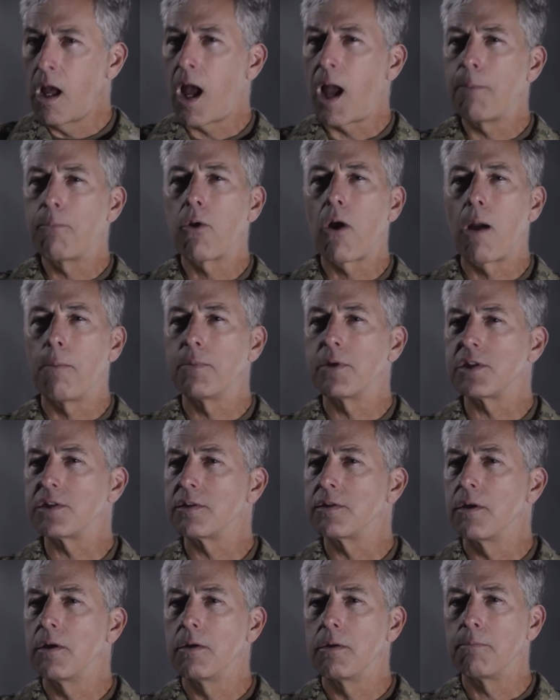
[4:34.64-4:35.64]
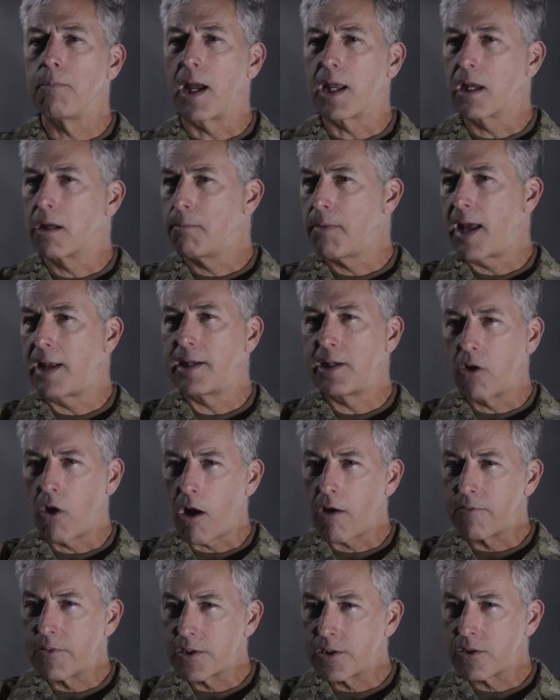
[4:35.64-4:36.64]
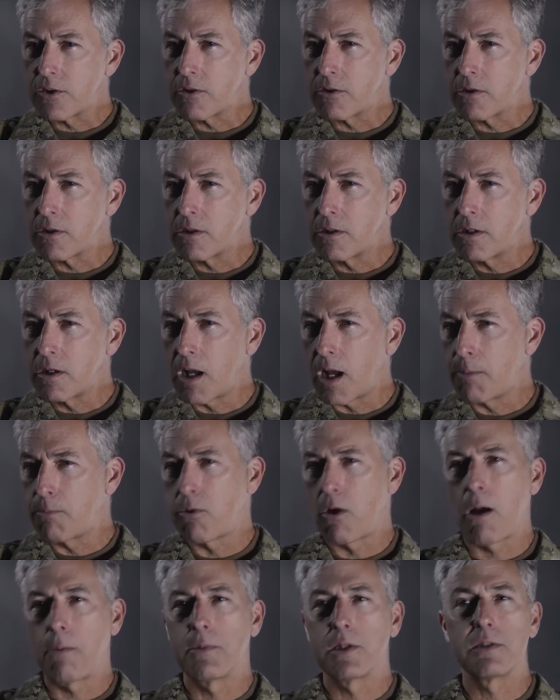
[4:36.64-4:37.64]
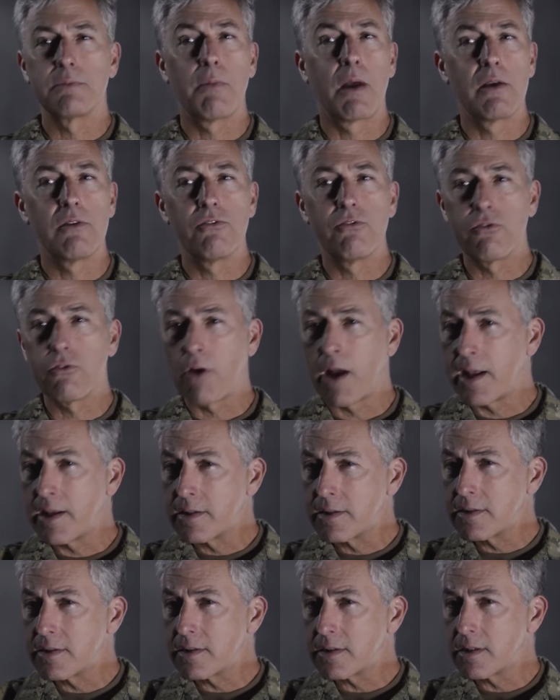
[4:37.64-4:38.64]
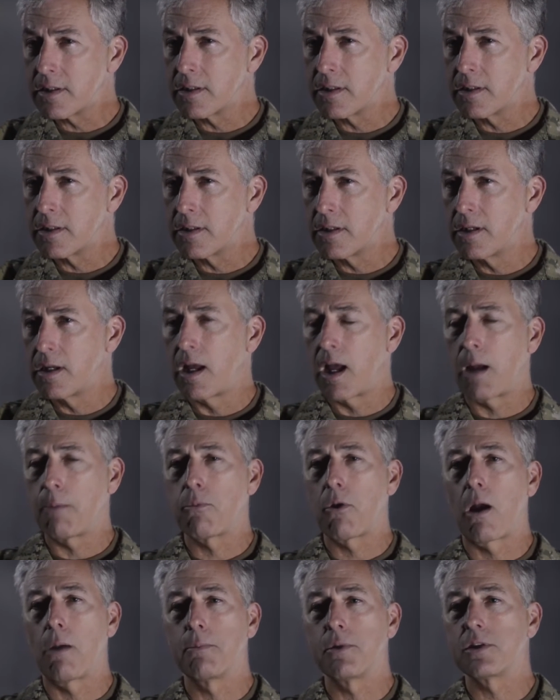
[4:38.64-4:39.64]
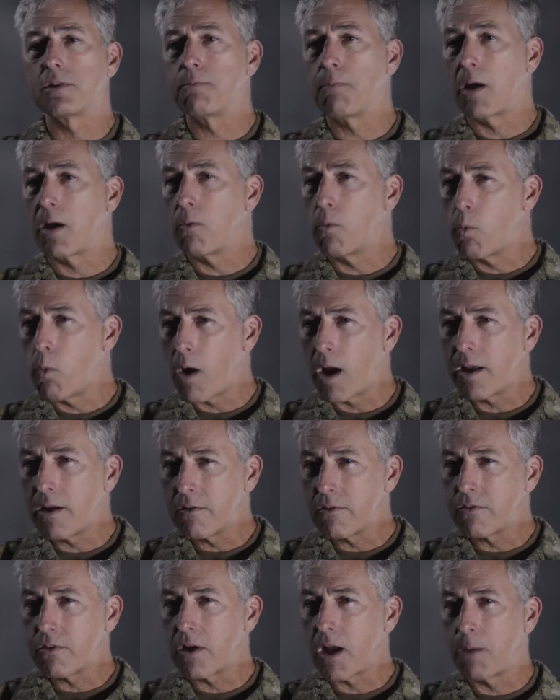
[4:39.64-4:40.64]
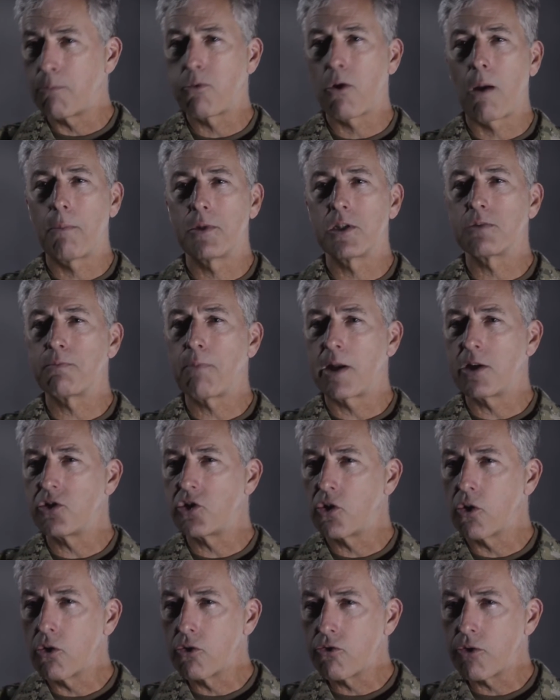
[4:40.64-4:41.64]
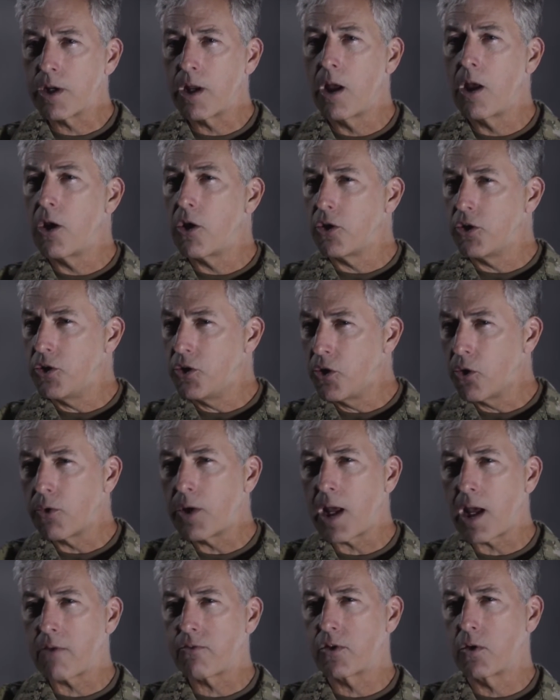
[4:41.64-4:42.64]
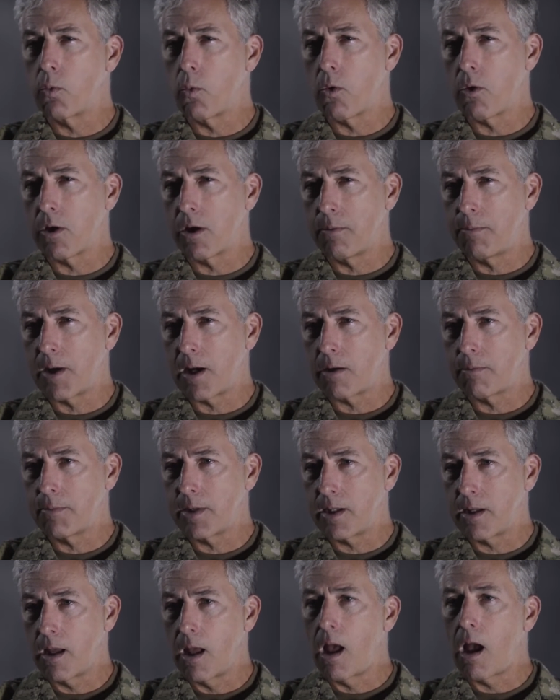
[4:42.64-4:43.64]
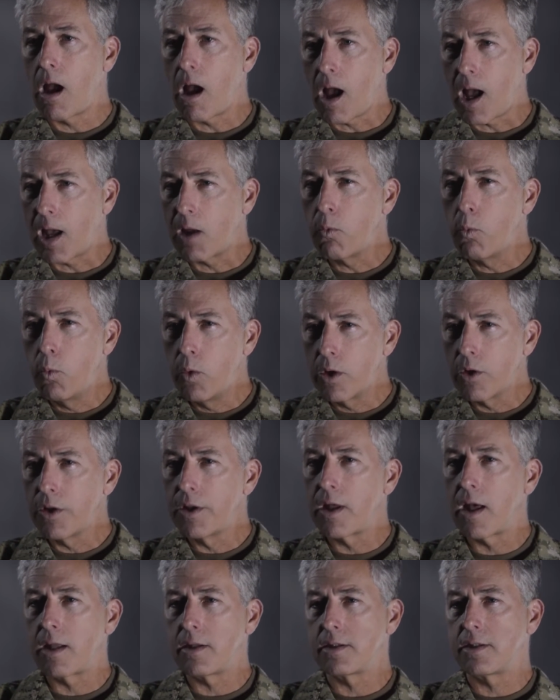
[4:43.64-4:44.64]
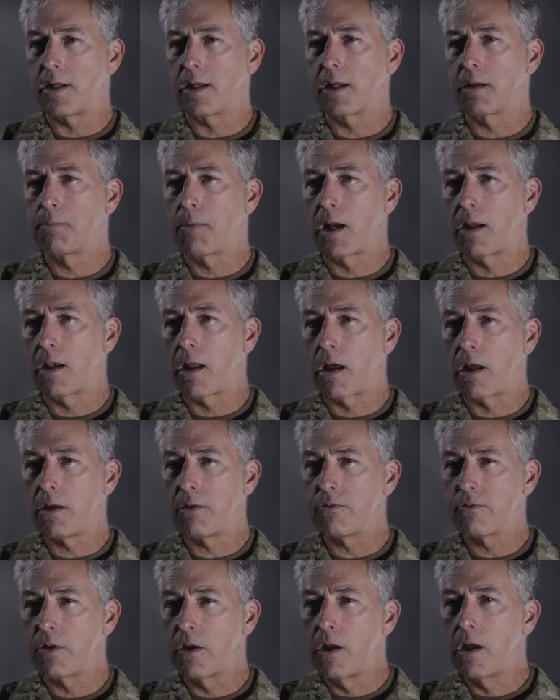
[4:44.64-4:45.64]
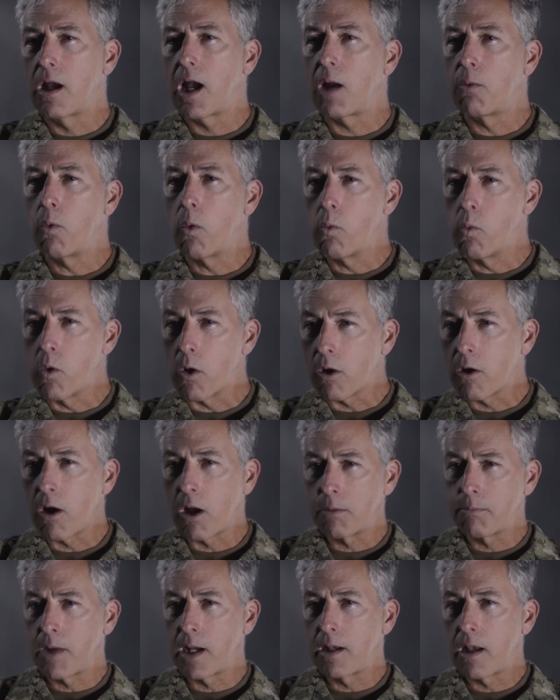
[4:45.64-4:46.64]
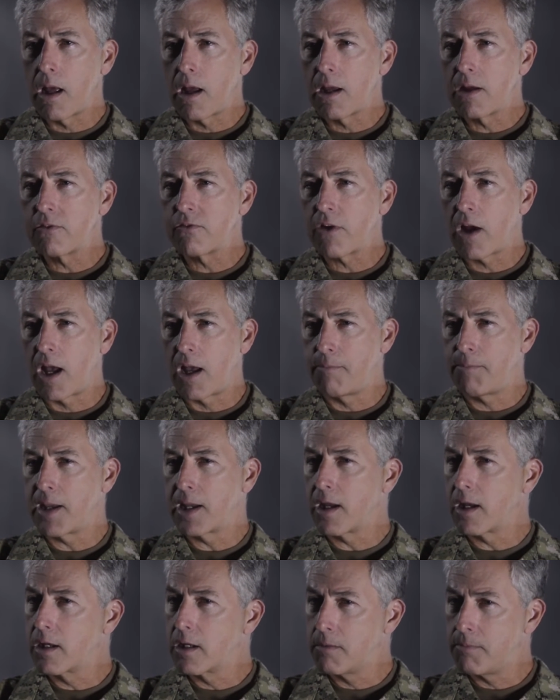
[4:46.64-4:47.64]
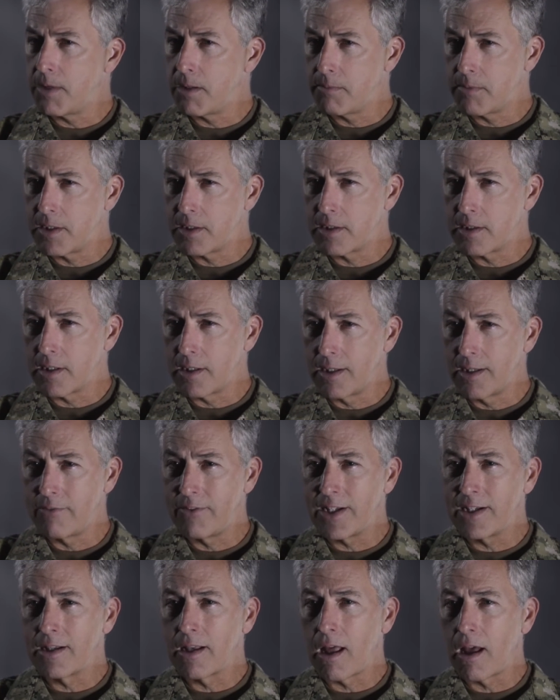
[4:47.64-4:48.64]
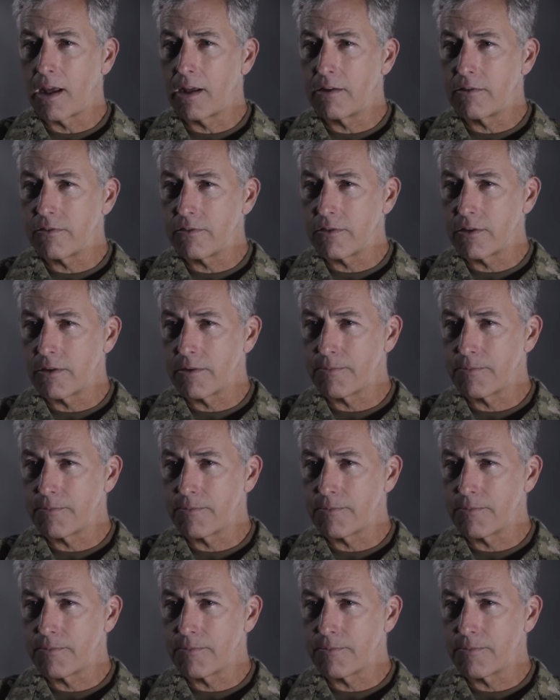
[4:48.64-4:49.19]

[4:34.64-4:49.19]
I promise my commanding officer, I promise my friends, I promise my wife, I promise my children, you don't have to worry about me. I will not take my life. I will work on my life. I make a commitment to living life.